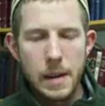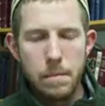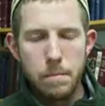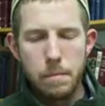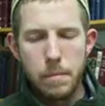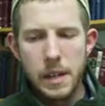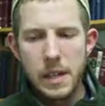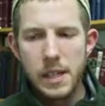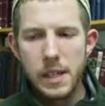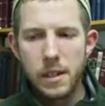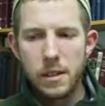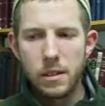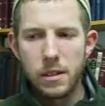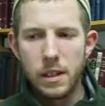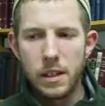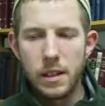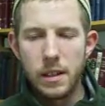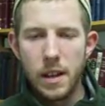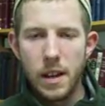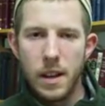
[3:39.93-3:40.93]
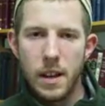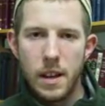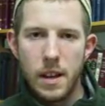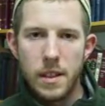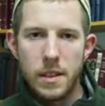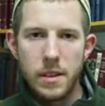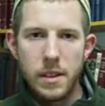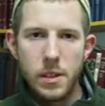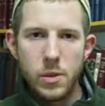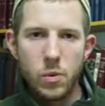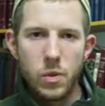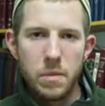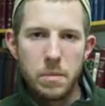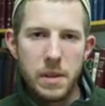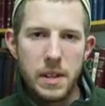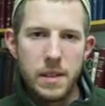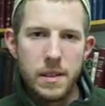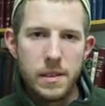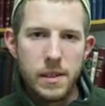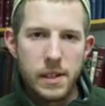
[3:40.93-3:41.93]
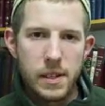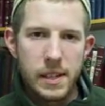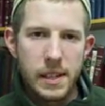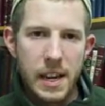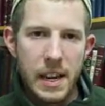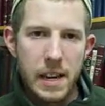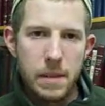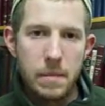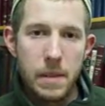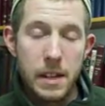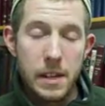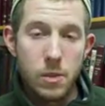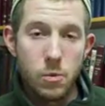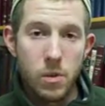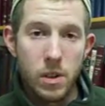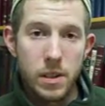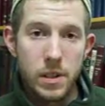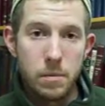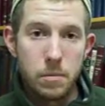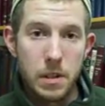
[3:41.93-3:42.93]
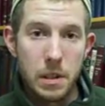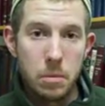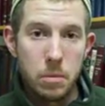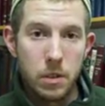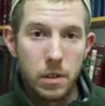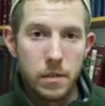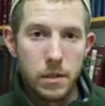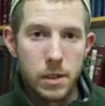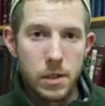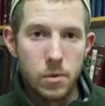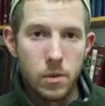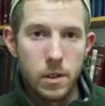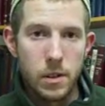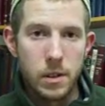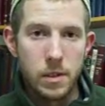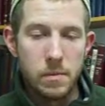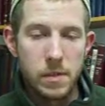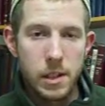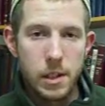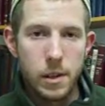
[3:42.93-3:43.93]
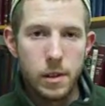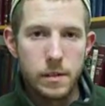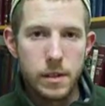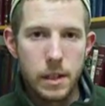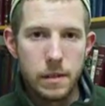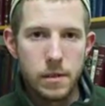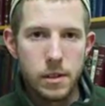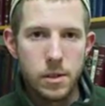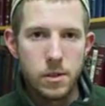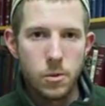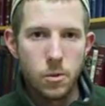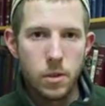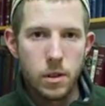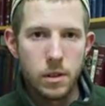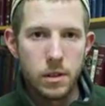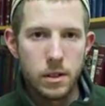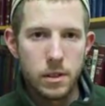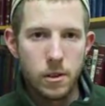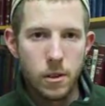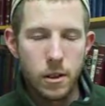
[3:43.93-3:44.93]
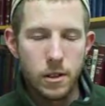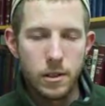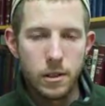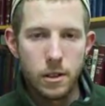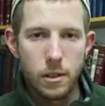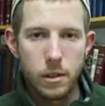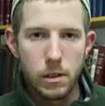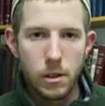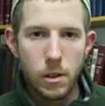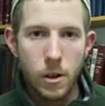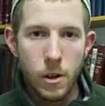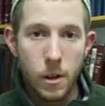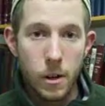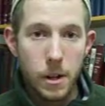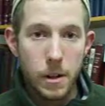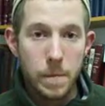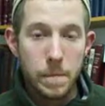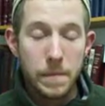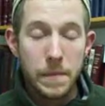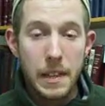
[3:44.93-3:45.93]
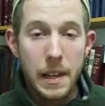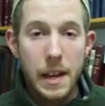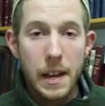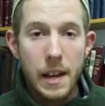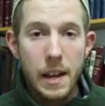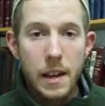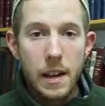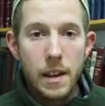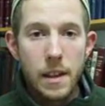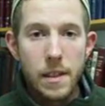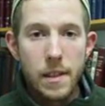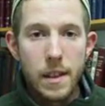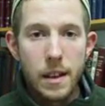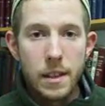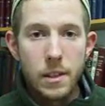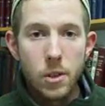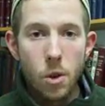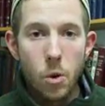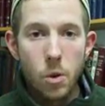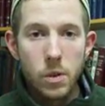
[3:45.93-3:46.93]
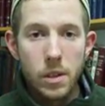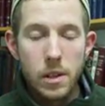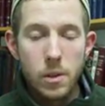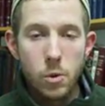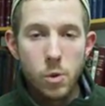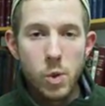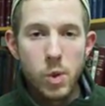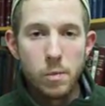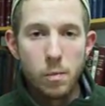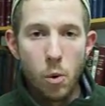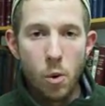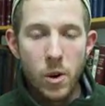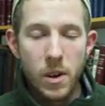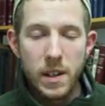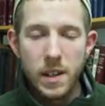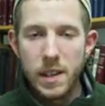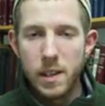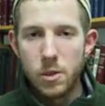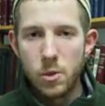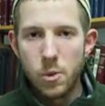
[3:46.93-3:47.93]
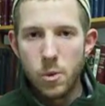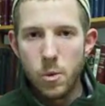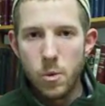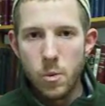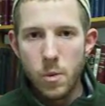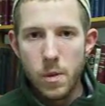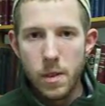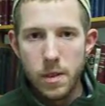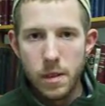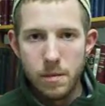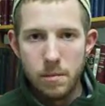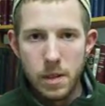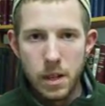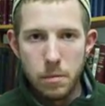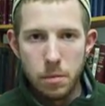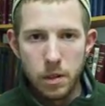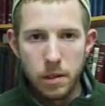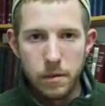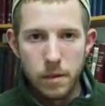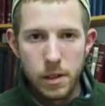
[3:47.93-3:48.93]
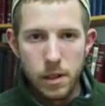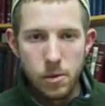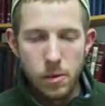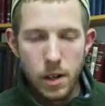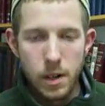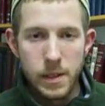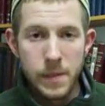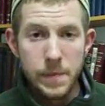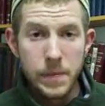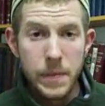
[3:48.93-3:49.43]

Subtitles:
Basically, this would be the same as what the people of Israel themselves have historically taught all along, that only those born into the people of Israel